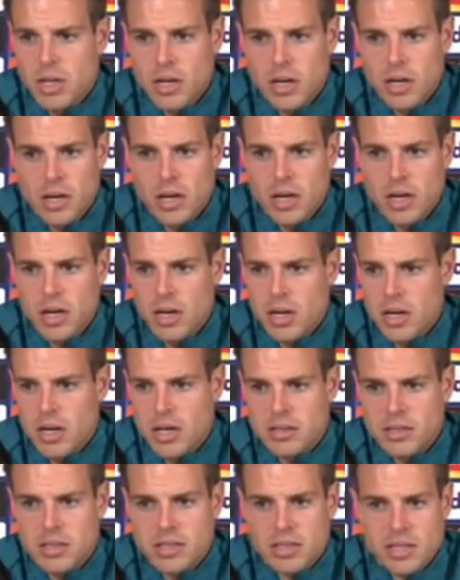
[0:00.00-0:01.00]

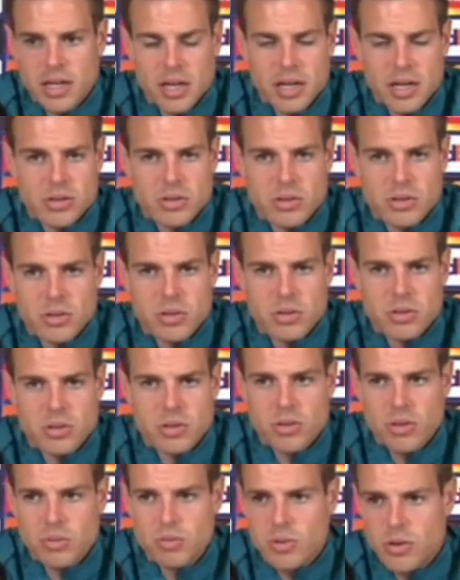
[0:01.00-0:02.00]
His desire to
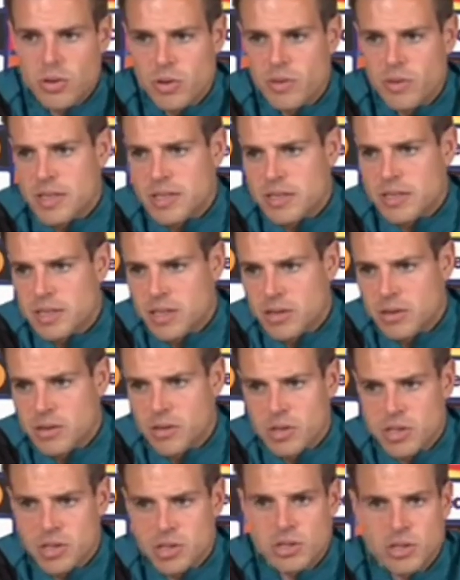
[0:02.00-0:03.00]
improve, asking
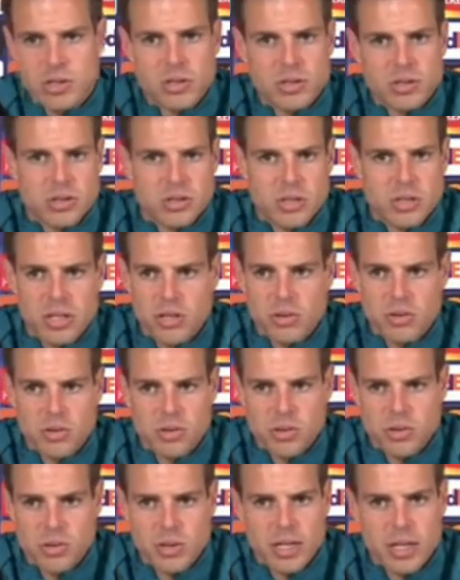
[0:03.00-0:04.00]
questions, he
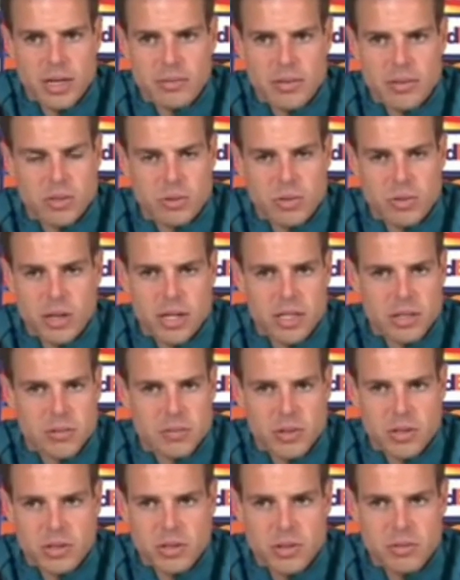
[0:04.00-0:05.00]
wants to adapt as quick as
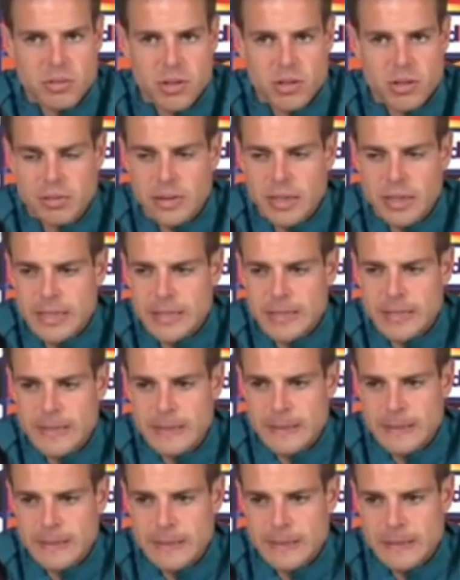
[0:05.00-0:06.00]
possible. But
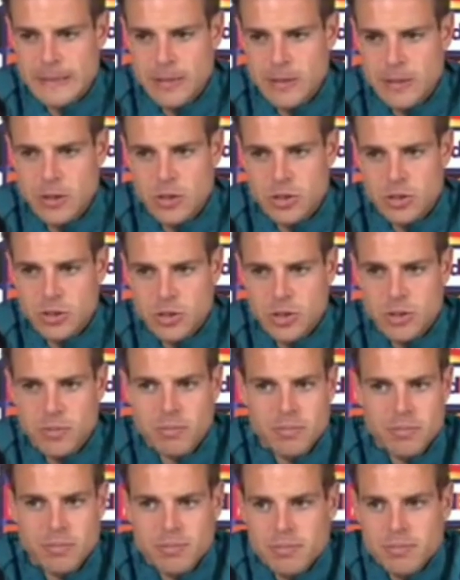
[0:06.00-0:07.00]
you know,
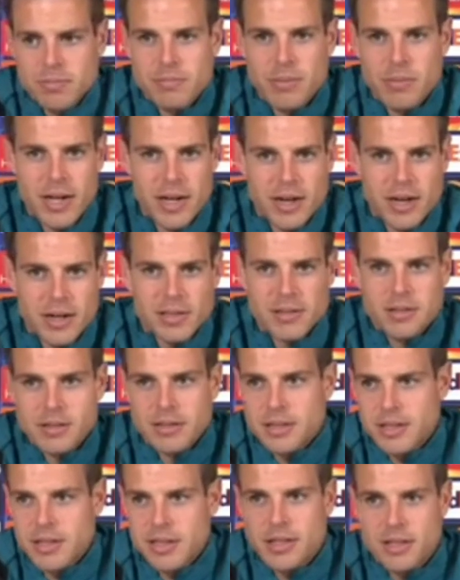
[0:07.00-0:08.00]
some
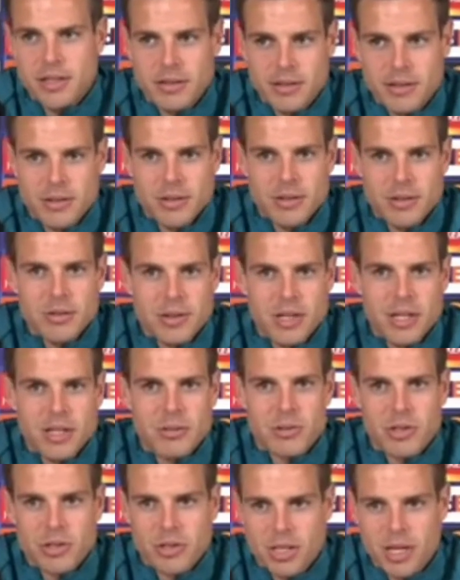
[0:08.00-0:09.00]
players, you know, we
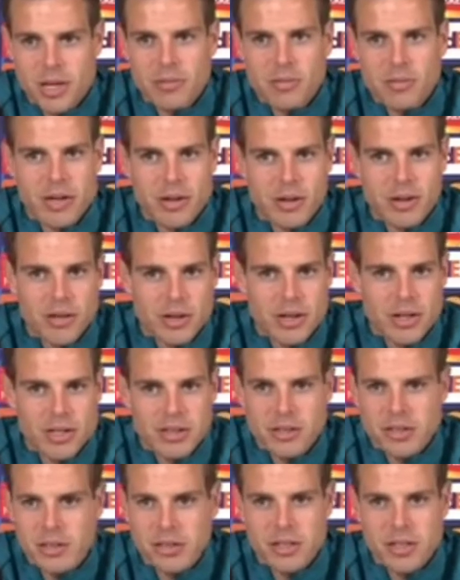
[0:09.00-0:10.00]
need more time than
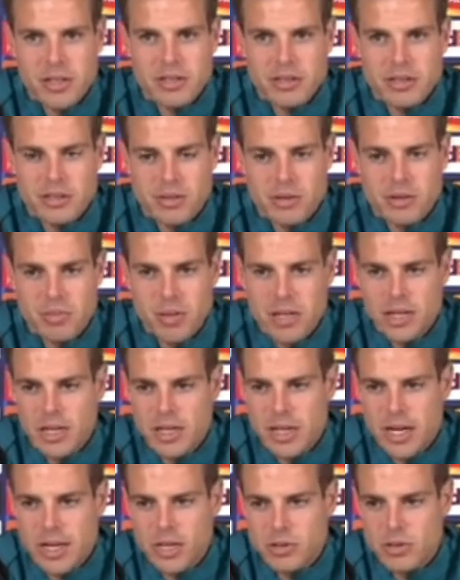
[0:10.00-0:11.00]
others. That's
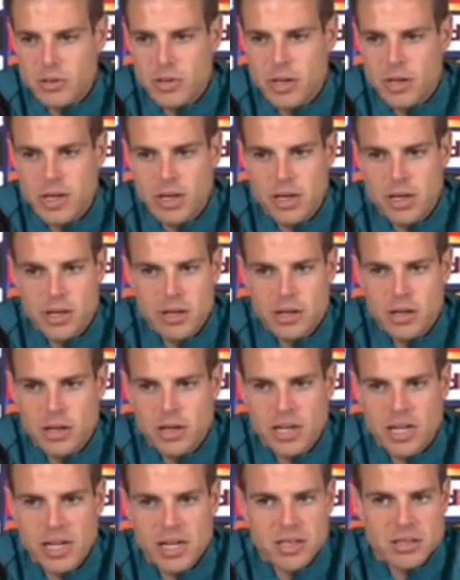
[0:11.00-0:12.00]
completely
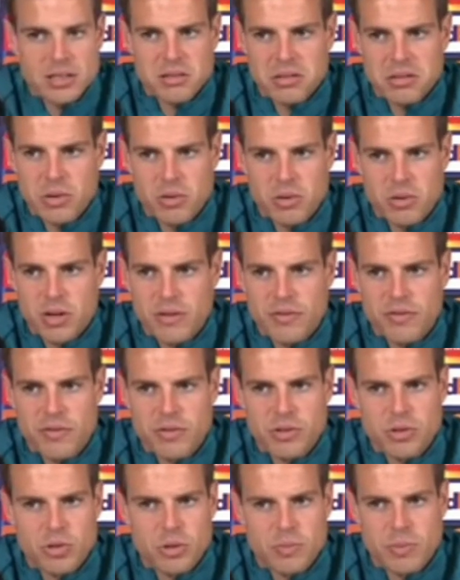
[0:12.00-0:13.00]
natural. He has our
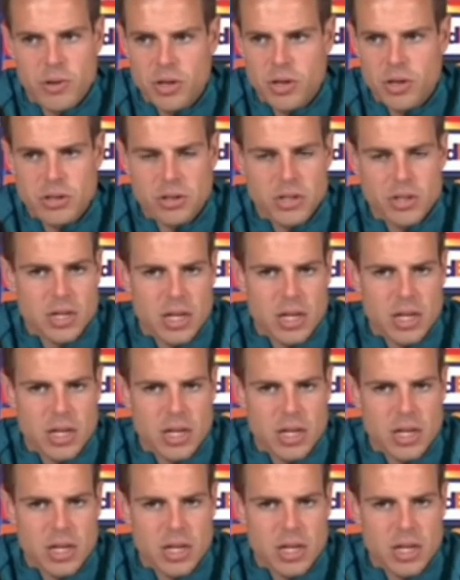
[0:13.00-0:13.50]
full support.